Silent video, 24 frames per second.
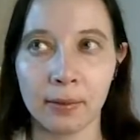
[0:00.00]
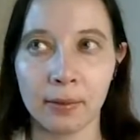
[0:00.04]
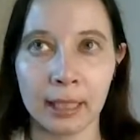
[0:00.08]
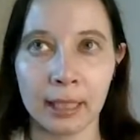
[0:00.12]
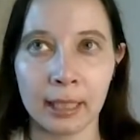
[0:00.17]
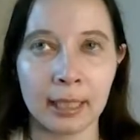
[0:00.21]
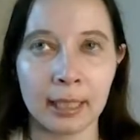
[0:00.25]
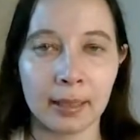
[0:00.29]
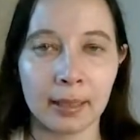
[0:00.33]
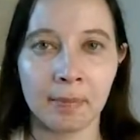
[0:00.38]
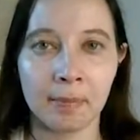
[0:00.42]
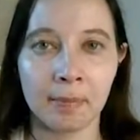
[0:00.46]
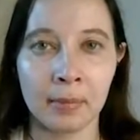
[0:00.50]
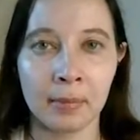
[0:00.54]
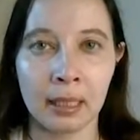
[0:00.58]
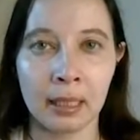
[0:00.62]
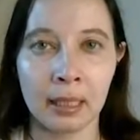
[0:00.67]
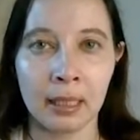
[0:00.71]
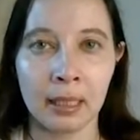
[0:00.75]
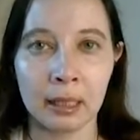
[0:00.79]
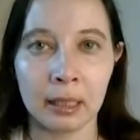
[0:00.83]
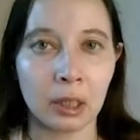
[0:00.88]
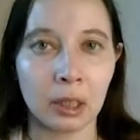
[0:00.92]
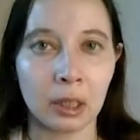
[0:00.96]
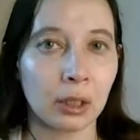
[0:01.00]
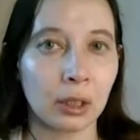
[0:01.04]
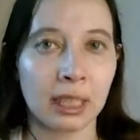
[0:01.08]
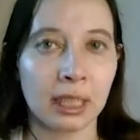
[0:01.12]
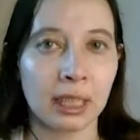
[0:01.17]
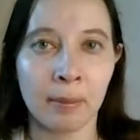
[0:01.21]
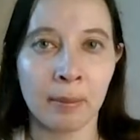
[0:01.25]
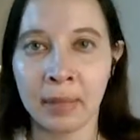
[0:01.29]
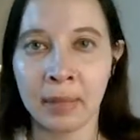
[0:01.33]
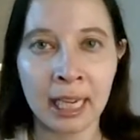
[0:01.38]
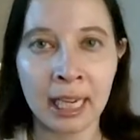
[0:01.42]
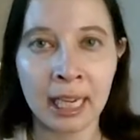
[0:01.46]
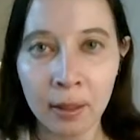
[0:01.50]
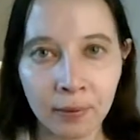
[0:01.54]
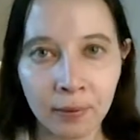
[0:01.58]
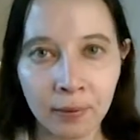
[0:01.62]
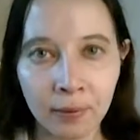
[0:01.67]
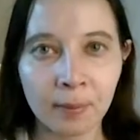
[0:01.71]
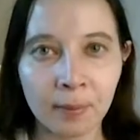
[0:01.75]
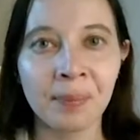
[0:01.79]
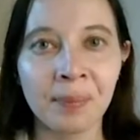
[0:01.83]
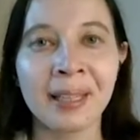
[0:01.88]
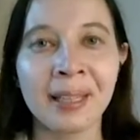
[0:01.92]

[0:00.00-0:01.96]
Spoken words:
their little Sim life.